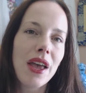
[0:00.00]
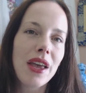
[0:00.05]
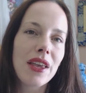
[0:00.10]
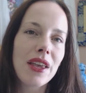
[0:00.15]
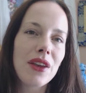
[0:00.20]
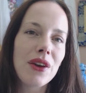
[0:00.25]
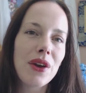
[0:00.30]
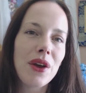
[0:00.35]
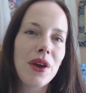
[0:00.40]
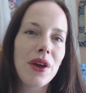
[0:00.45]

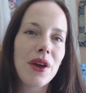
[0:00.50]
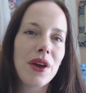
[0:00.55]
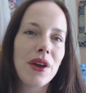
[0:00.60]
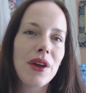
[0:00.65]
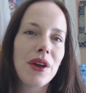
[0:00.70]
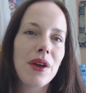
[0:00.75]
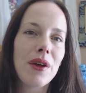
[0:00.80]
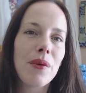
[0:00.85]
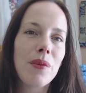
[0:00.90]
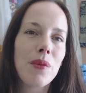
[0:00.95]
you know,
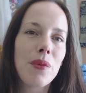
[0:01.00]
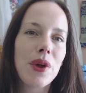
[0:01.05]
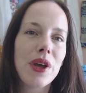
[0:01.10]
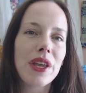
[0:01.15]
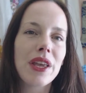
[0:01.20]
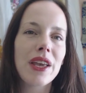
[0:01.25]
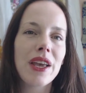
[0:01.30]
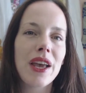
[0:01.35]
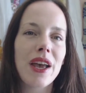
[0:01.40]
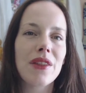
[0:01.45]

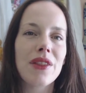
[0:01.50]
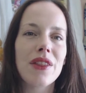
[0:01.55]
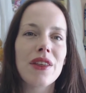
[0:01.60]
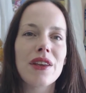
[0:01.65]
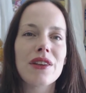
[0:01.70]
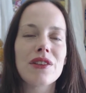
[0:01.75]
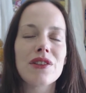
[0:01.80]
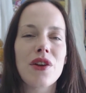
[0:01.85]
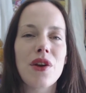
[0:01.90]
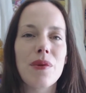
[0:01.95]
working out things